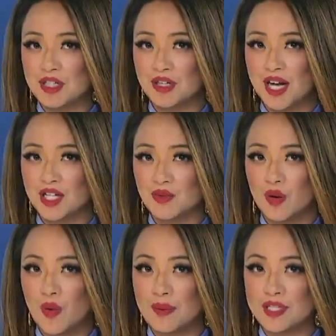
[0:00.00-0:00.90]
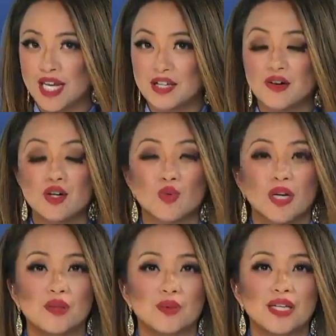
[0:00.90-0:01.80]
to head to our website, turnto
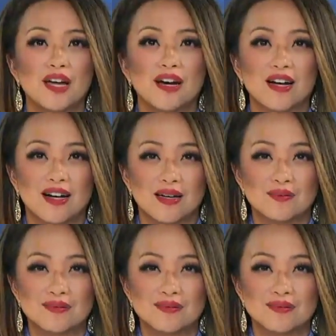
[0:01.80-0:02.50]
23com